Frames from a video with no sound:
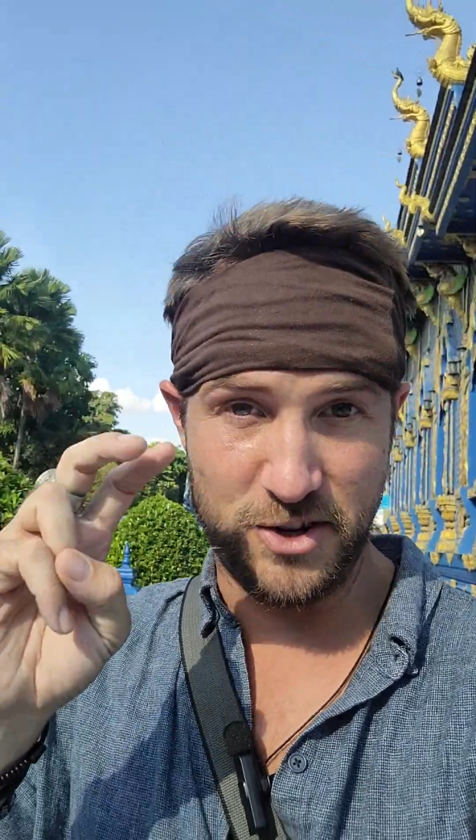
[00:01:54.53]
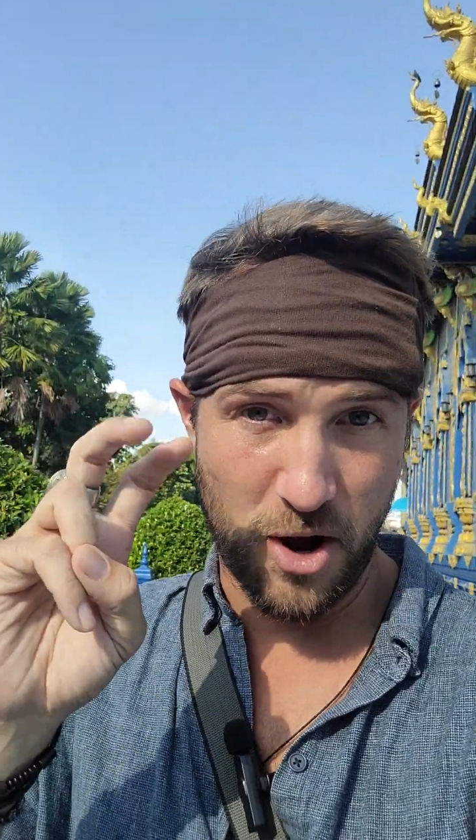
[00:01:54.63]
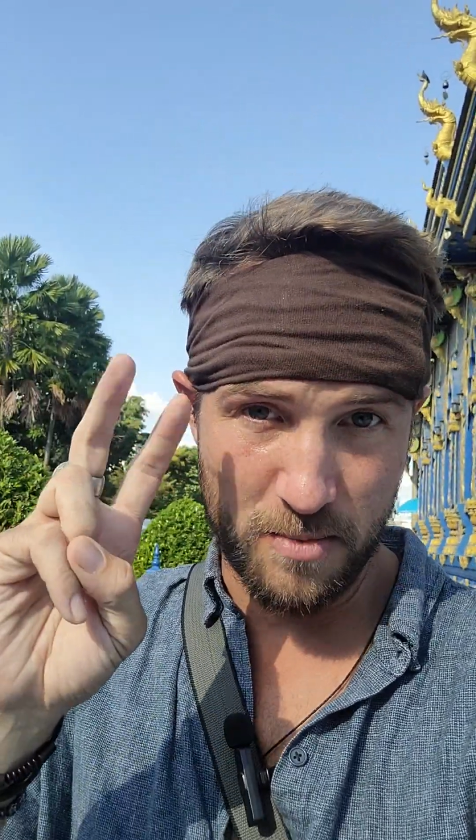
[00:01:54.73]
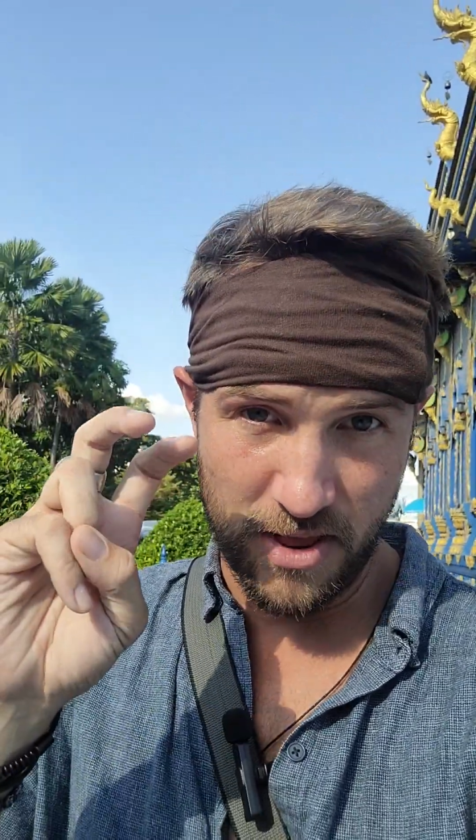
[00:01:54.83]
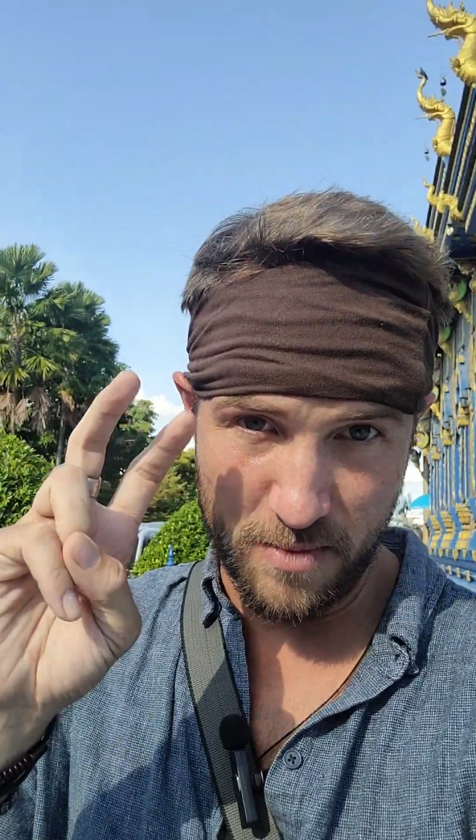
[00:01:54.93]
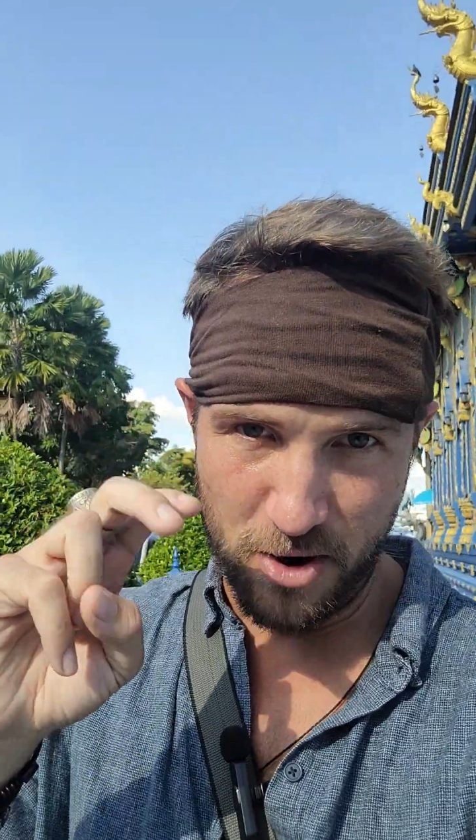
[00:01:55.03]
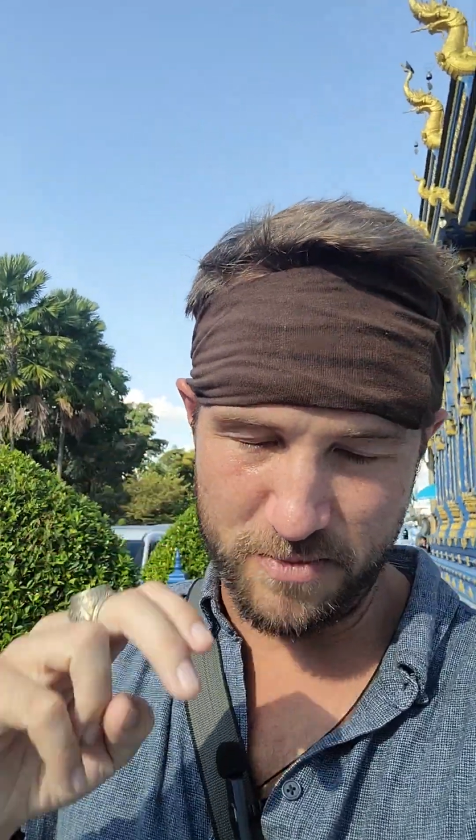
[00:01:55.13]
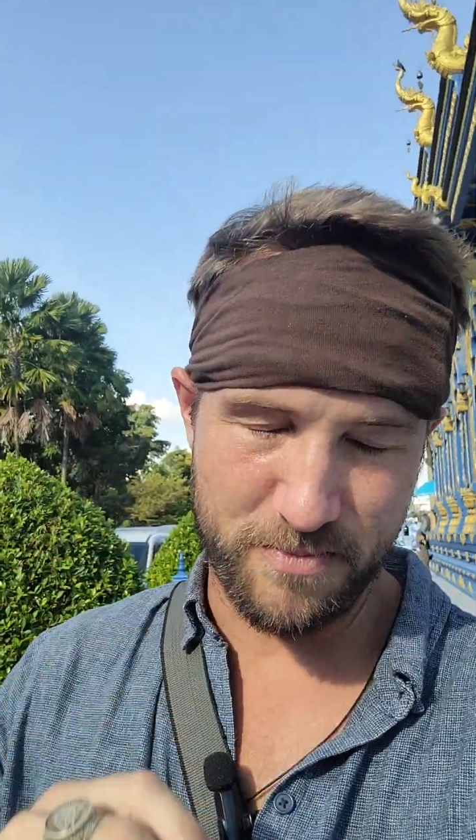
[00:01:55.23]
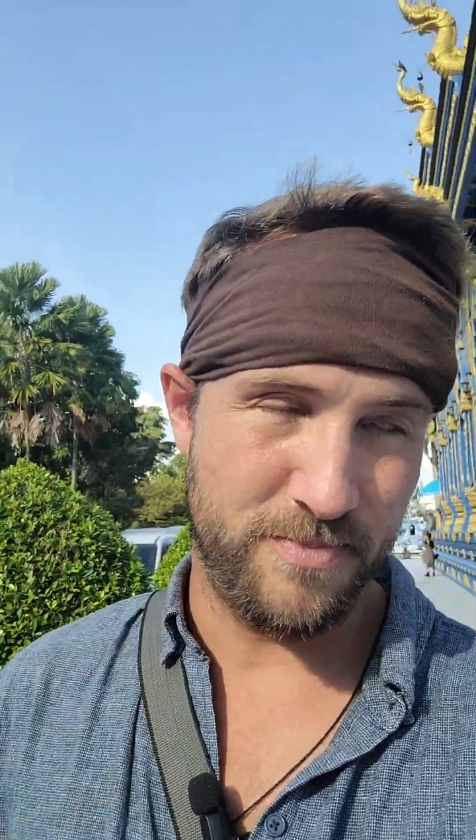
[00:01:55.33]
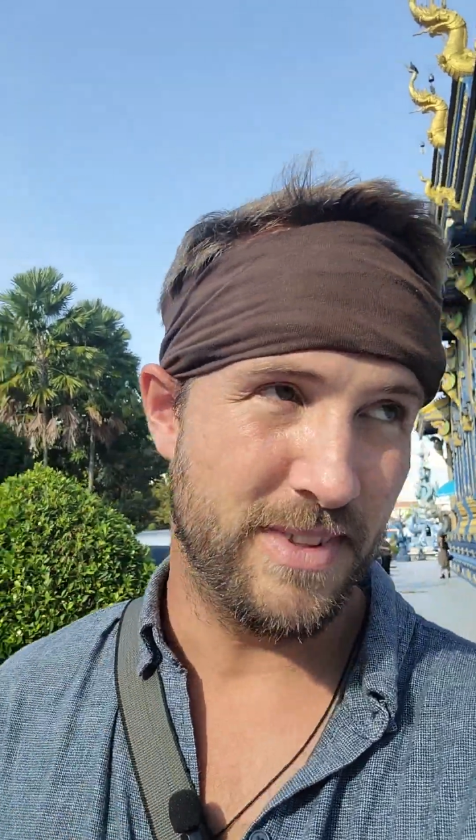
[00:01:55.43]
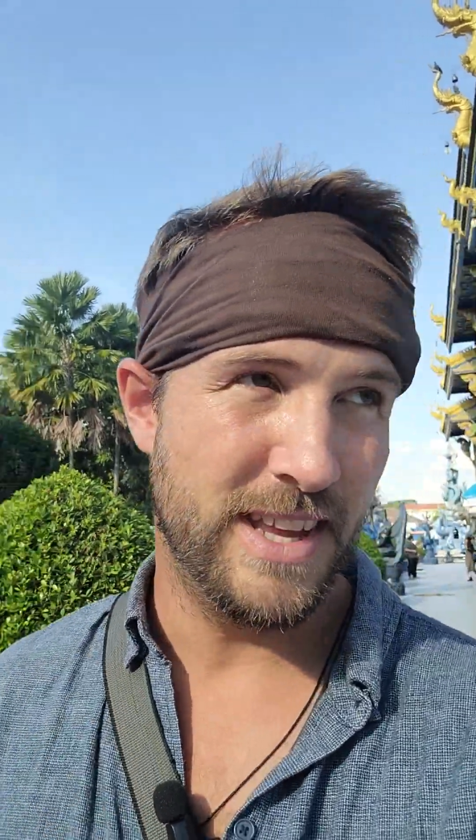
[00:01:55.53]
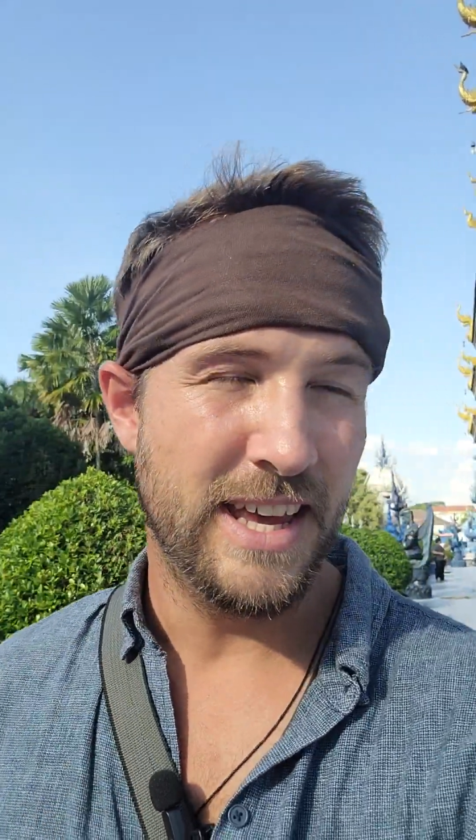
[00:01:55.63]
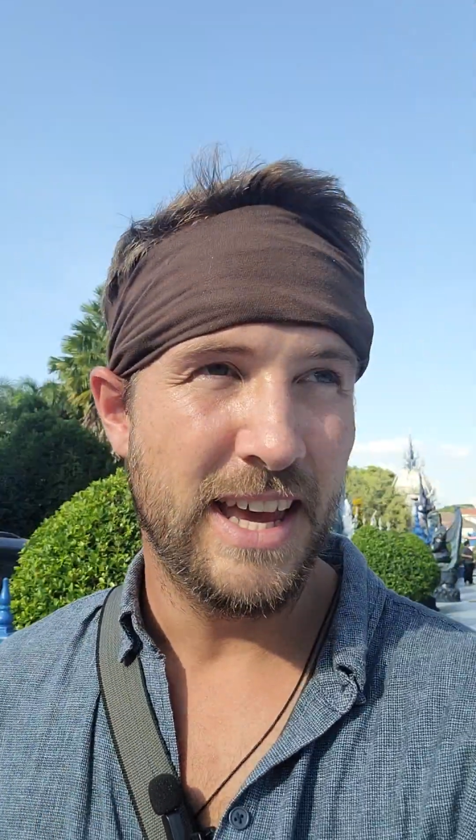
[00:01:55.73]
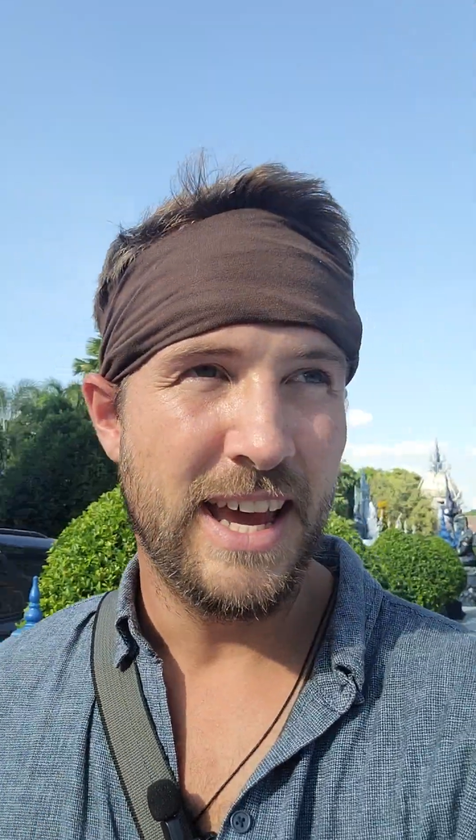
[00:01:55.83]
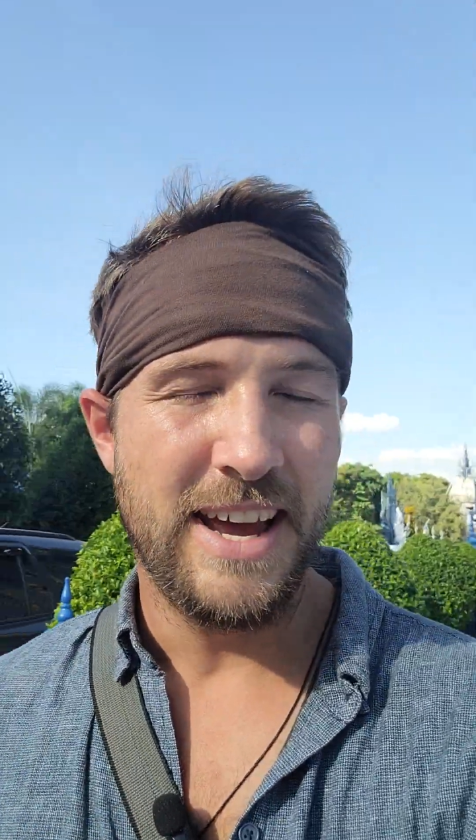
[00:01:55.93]
the top and the bottom.
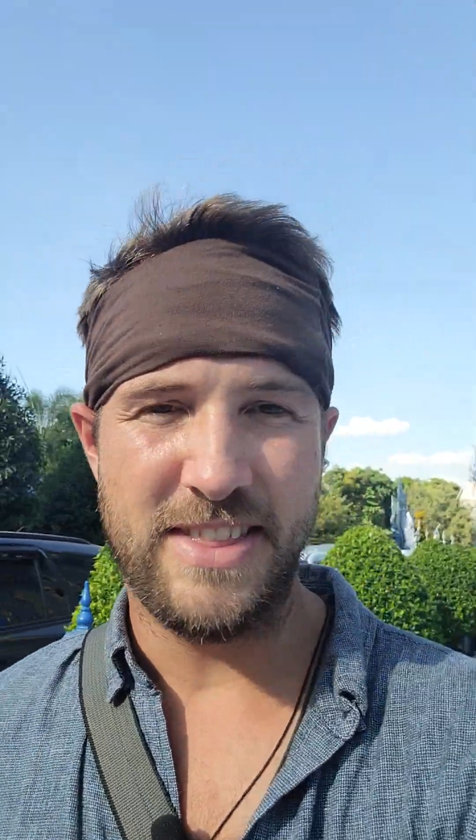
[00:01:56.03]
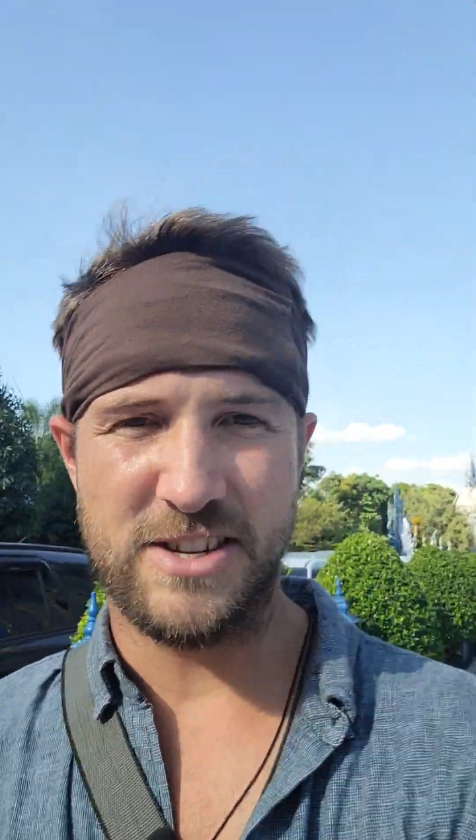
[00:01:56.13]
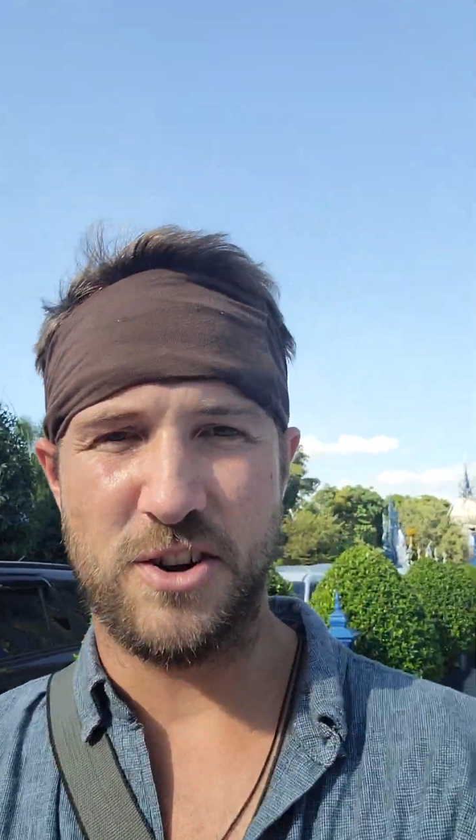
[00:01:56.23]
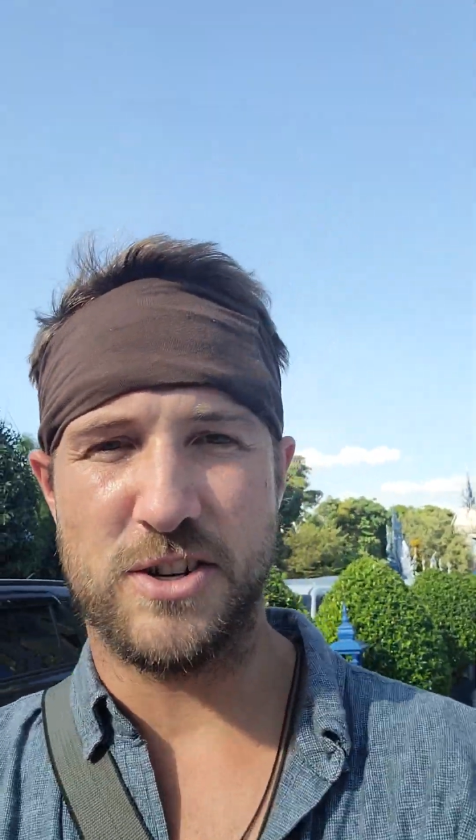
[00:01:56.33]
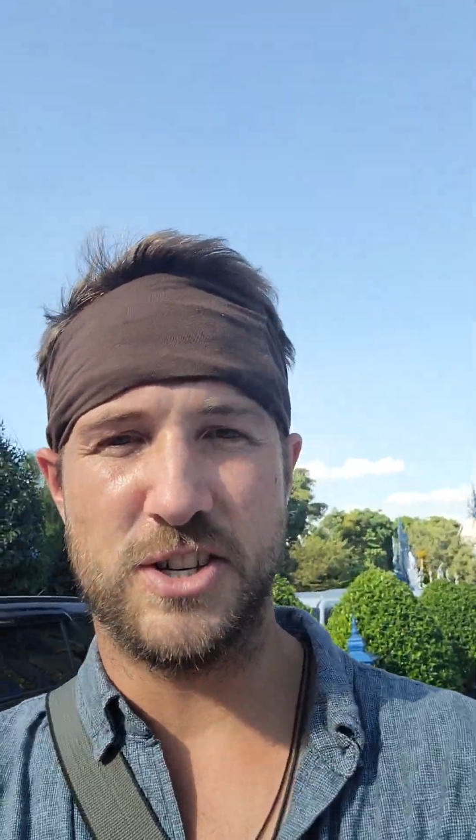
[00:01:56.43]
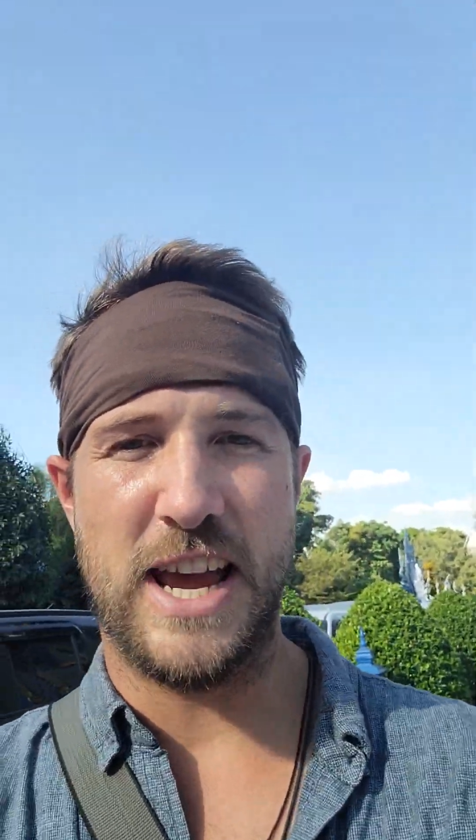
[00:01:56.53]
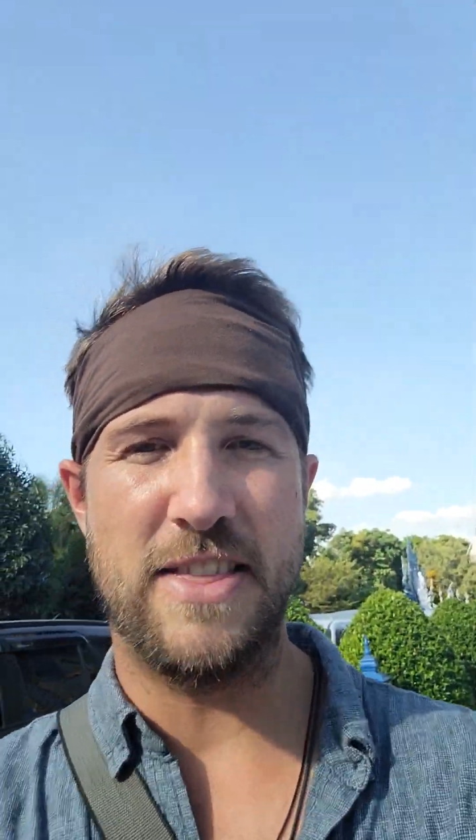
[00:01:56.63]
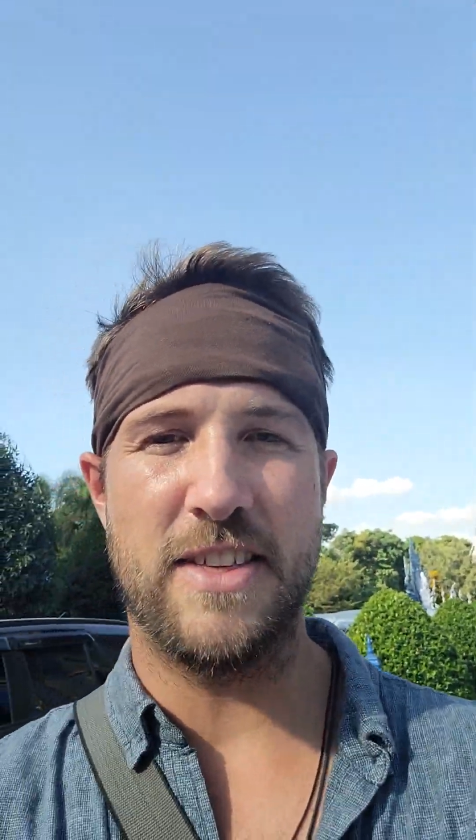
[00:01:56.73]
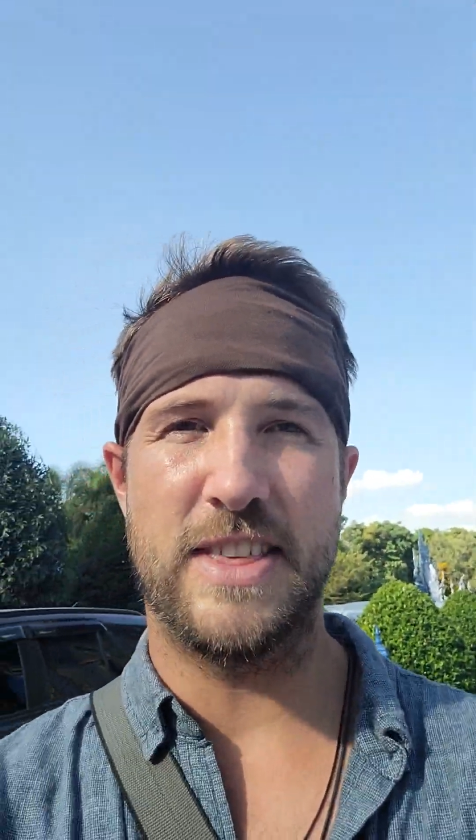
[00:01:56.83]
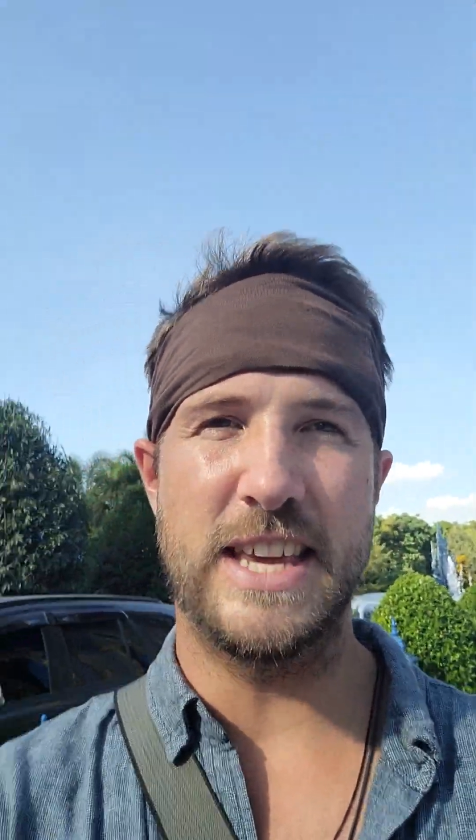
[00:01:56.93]
And that's not to say that